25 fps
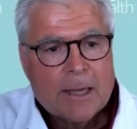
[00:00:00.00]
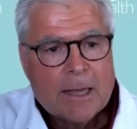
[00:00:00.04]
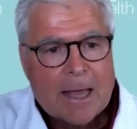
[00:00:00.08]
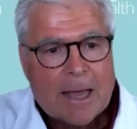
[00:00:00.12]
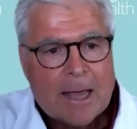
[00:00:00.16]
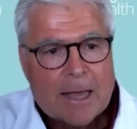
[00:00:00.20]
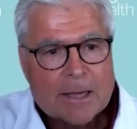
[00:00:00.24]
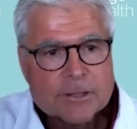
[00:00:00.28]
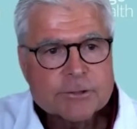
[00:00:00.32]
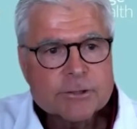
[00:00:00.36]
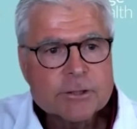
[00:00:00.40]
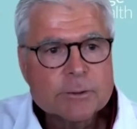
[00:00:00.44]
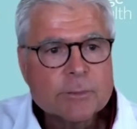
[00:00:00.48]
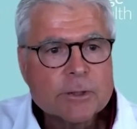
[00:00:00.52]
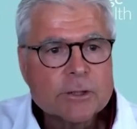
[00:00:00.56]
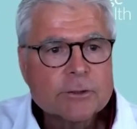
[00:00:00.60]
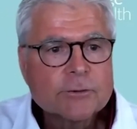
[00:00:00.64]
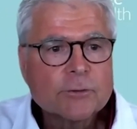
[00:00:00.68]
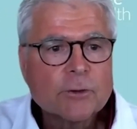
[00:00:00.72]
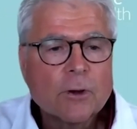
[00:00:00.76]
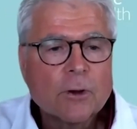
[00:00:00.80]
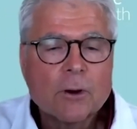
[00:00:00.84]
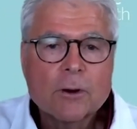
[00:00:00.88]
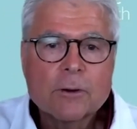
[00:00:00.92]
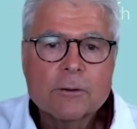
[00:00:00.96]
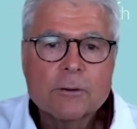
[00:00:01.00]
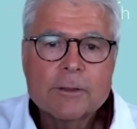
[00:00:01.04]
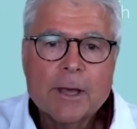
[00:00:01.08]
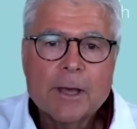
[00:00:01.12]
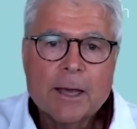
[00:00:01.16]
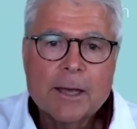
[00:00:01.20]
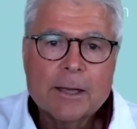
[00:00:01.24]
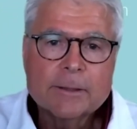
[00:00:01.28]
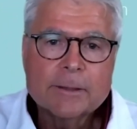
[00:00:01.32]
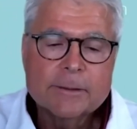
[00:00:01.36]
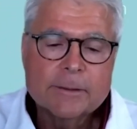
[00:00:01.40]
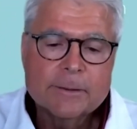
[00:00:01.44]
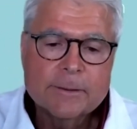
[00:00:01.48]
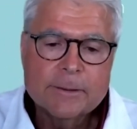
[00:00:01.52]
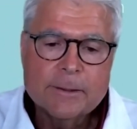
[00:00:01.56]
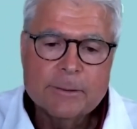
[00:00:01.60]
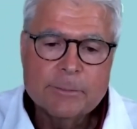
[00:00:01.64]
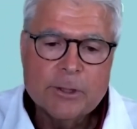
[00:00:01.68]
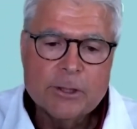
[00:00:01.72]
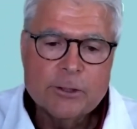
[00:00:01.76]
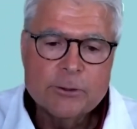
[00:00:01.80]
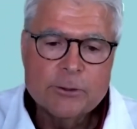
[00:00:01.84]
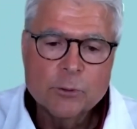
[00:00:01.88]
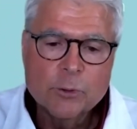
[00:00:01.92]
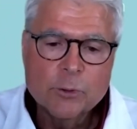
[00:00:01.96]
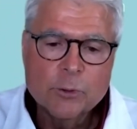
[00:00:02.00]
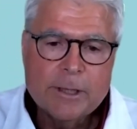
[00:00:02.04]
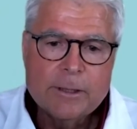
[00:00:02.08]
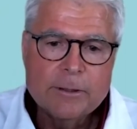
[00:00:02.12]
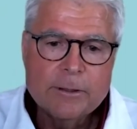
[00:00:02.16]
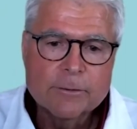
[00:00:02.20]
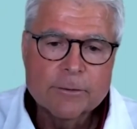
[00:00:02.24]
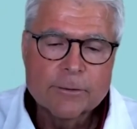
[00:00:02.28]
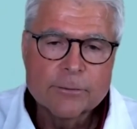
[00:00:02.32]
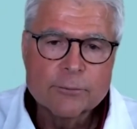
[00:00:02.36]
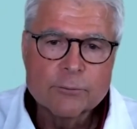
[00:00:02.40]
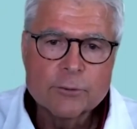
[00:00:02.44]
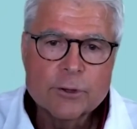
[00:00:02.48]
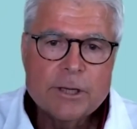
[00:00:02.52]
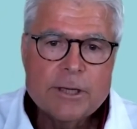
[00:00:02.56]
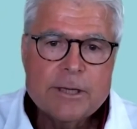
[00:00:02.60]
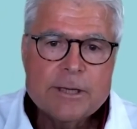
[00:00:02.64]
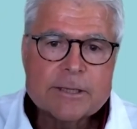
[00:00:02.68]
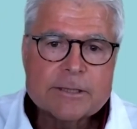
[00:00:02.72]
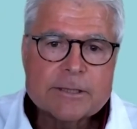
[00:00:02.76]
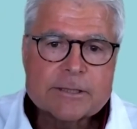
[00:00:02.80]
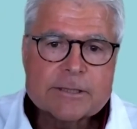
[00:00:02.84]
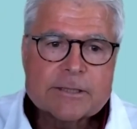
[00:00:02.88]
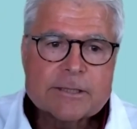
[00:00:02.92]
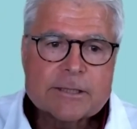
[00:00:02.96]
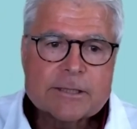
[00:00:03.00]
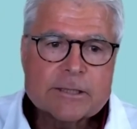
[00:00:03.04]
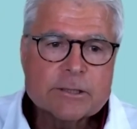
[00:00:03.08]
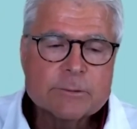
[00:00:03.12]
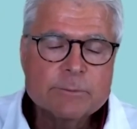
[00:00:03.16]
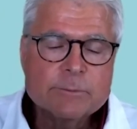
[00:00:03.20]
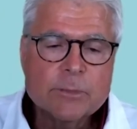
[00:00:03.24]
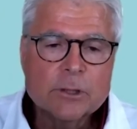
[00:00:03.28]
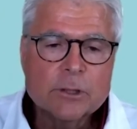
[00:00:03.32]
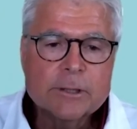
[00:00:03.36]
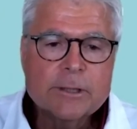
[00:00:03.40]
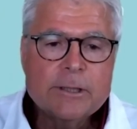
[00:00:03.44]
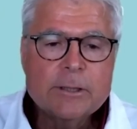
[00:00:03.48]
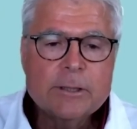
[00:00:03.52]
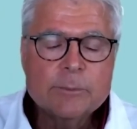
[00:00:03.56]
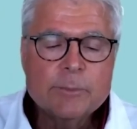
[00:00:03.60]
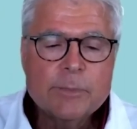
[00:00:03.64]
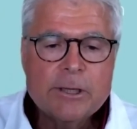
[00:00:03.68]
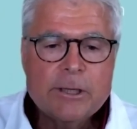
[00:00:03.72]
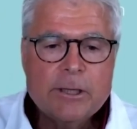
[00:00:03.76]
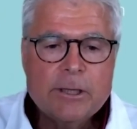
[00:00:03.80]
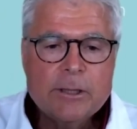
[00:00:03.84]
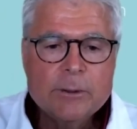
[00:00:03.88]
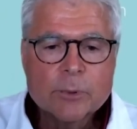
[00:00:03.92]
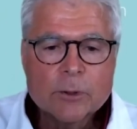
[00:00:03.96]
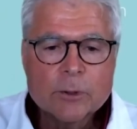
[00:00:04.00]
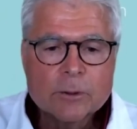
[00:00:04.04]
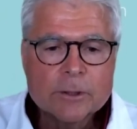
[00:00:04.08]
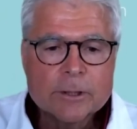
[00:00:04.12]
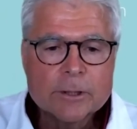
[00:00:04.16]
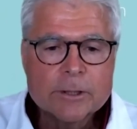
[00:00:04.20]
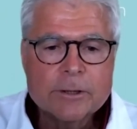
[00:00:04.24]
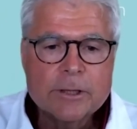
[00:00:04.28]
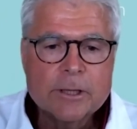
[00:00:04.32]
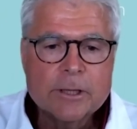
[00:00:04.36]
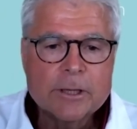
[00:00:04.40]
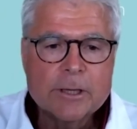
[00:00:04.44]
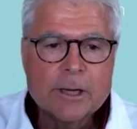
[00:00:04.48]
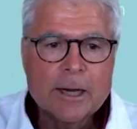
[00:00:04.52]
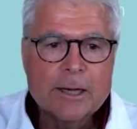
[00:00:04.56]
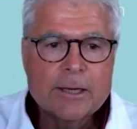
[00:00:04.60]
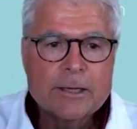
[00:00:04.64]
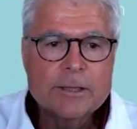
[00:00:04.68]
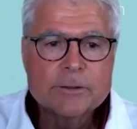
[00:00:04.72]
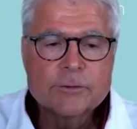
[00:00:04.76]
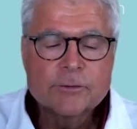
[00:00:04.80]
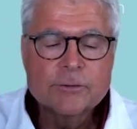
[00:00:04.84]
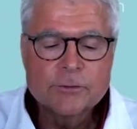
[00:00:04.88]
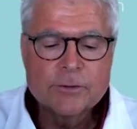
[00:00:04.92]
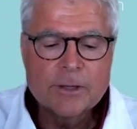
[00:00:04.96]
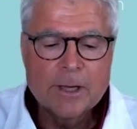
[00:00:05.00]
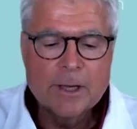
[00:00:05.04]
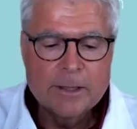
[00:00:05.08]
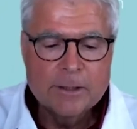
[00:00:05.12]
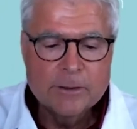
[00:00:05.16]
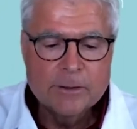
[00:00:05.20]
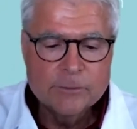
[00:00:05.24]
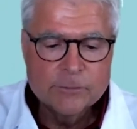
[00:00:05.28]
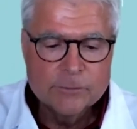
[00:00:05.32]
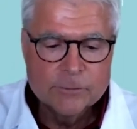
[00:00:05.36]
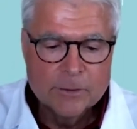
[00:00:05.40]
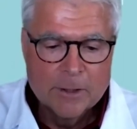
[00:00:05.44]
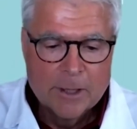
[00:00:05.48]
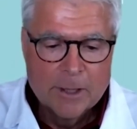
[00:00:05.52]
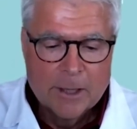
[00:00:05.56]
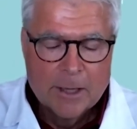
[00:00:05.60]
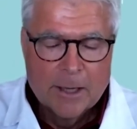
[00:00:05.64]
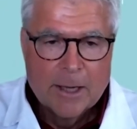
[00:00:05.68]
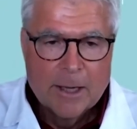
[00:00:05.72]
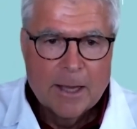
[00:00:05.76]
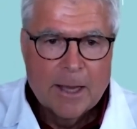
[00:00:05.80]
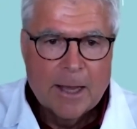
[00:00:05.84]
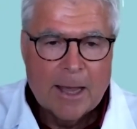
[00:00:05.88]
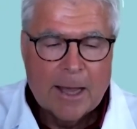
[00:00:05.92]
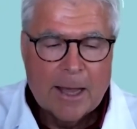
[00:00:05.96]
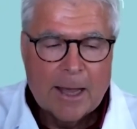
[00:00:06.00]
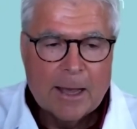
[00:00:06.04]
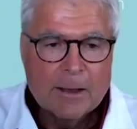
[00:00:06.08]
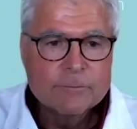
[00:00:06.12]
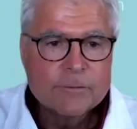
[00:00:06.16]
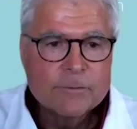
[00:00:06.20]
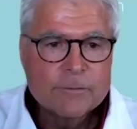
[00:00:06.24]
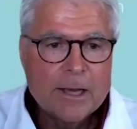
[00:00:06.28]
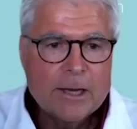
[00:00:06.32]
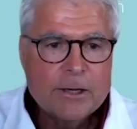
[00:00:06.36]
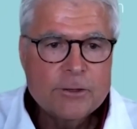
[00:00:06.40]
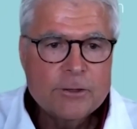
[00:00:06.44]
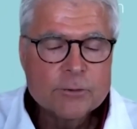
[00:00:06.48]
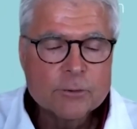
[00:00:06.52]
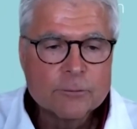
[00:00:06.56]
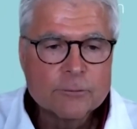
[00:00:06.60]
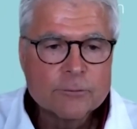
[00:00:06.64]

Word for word: Estimates are that between three and six million people in the United States have atrial